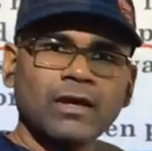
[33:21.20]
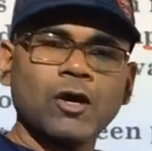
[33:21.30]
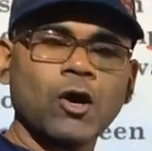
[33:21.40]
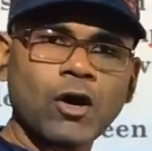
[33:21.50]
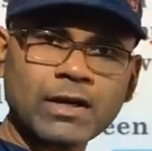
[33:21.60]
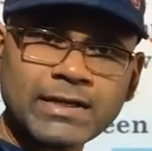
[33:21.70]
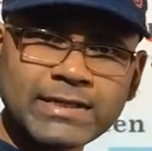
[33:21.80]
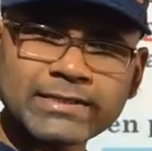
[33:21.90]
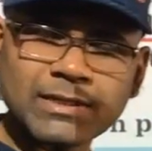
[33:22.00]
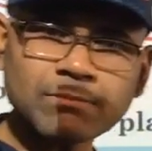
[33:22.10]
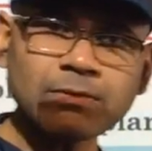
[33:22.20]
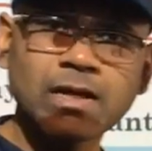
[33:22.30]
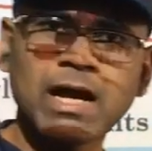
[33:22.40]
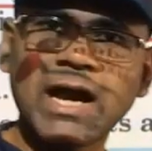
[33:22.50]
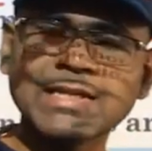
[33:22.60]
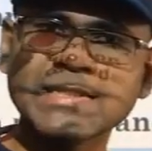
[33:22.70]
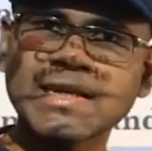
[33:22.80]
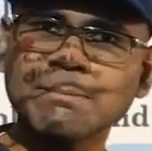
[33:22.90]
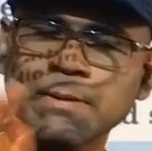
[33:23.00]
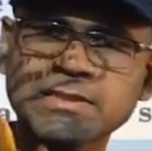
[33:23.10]
Organism has a
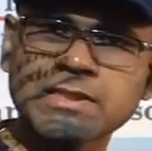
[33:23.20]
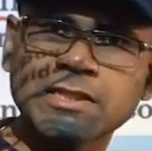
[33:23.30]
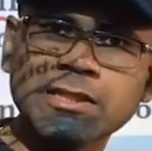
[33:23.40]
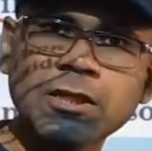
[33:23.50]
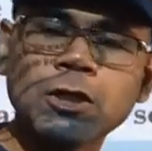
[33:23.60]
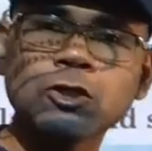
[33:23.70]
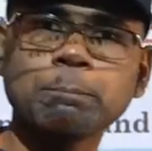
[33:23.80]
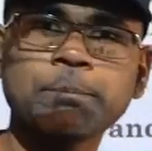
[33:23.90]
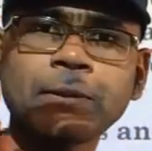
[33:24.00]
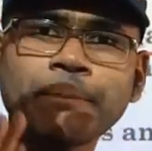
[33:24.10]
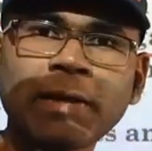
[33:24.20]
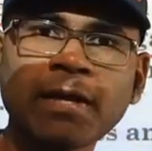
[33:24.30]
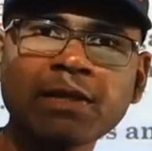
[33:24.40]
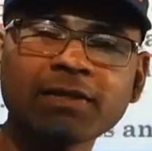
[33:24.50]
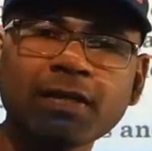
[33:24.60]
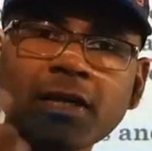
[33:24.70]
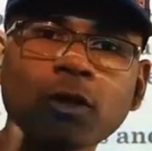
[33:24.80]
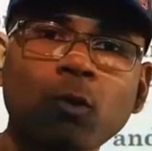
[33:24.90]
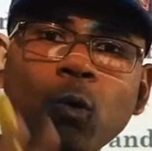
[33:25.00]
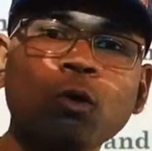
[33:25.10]
capacity to prepare
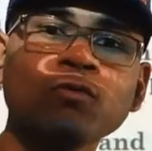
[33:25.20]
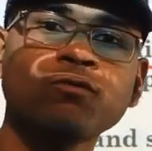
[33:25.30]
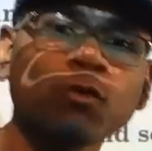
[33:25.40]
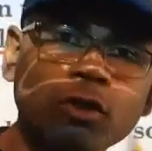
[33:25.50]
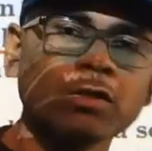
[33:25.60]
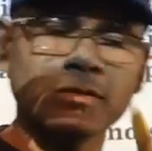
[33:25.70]
their own food.